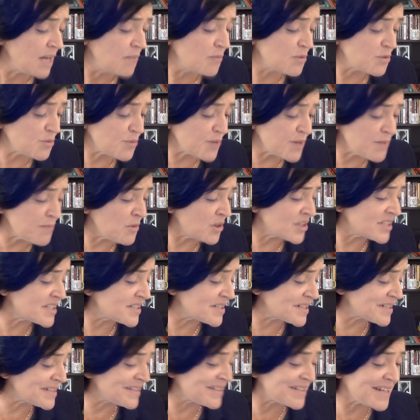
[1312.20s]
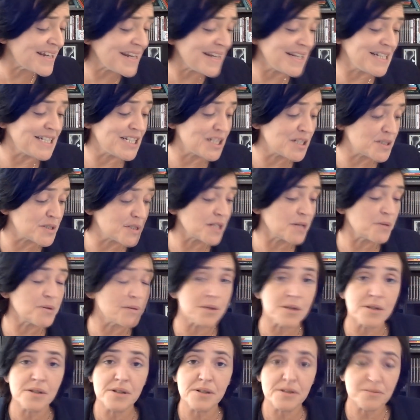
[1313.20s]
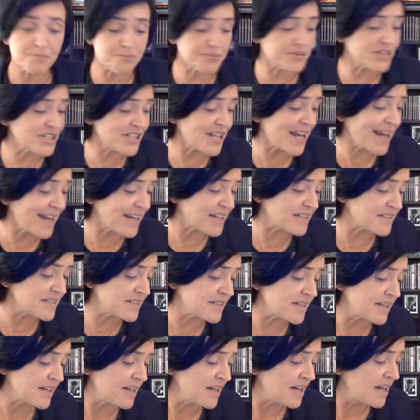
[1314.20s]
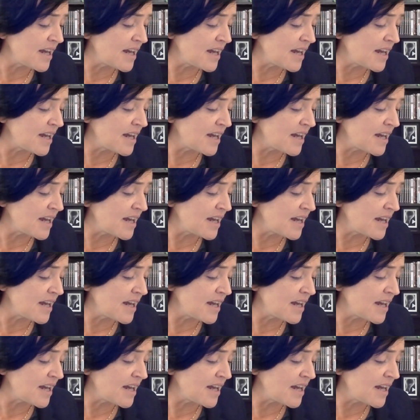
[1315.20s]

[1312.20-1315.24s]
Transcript: But we must indeed protect